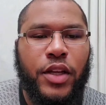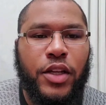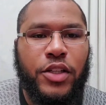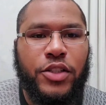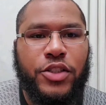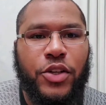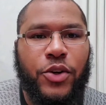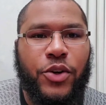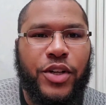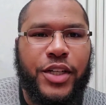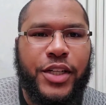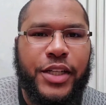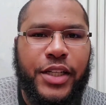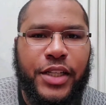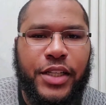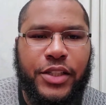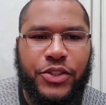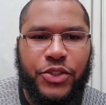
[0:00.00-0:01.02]
So
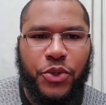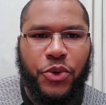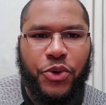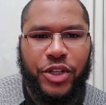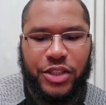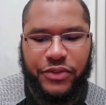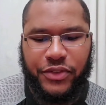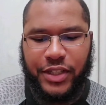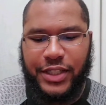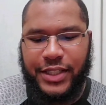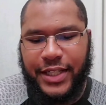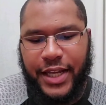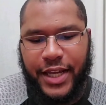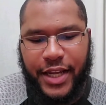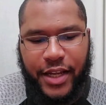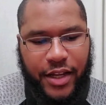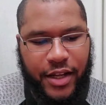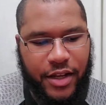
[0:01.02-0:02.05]
only 2 orders for the
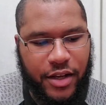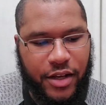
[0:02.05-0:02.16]
day.